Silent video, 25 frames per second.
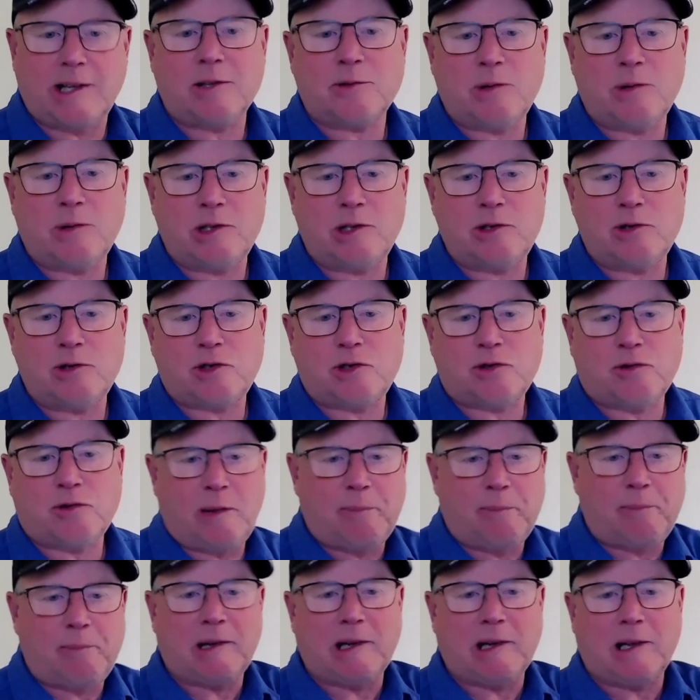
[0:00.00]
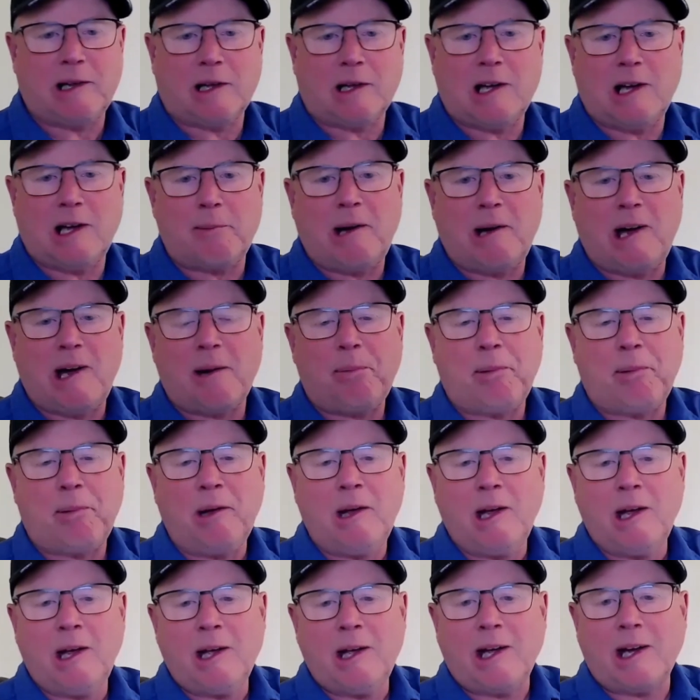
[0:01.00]
Like when you strip it, it'll come up,
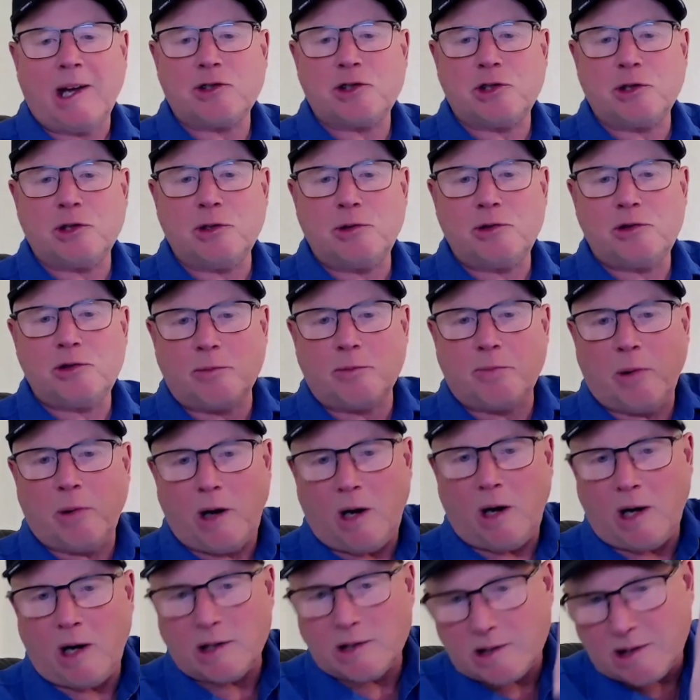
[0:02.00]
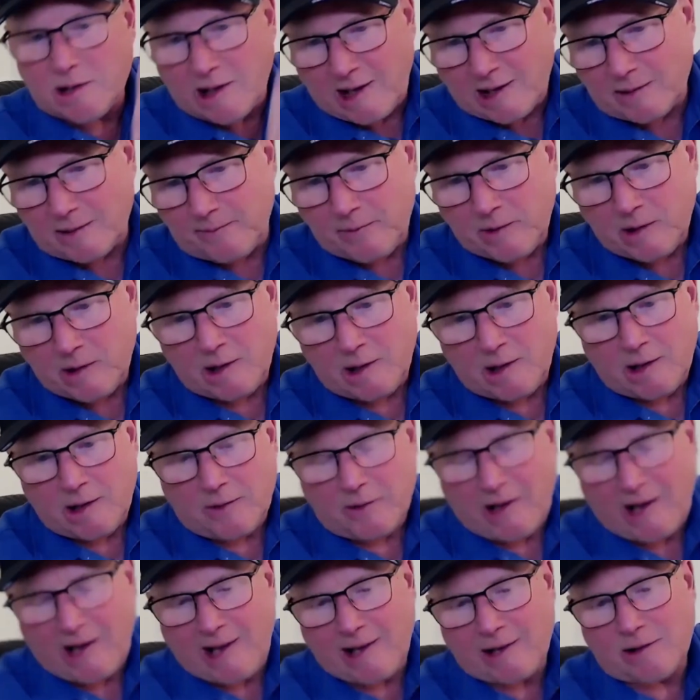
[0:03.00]
and as soon as you pause,
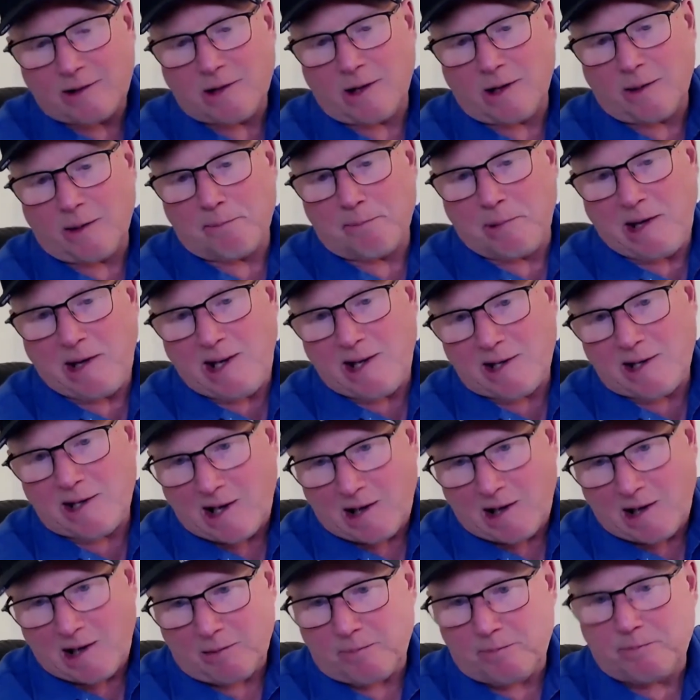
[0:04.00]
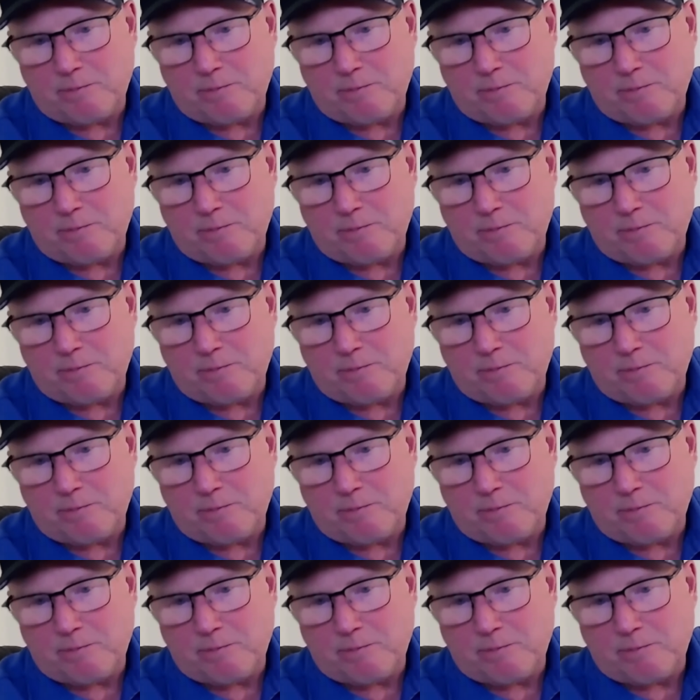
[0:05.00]
that bead now